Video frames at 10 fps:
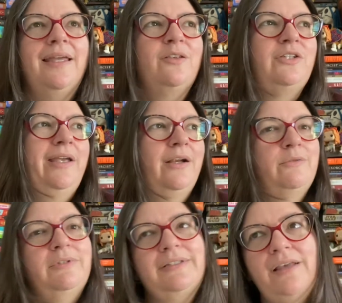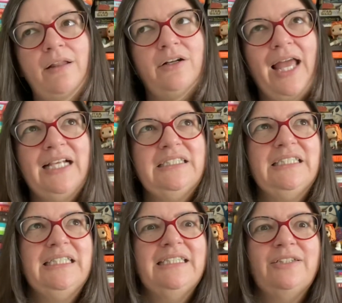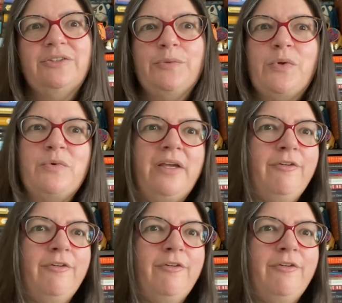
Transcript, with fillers: There's a character with a Southern accent. There's one with like a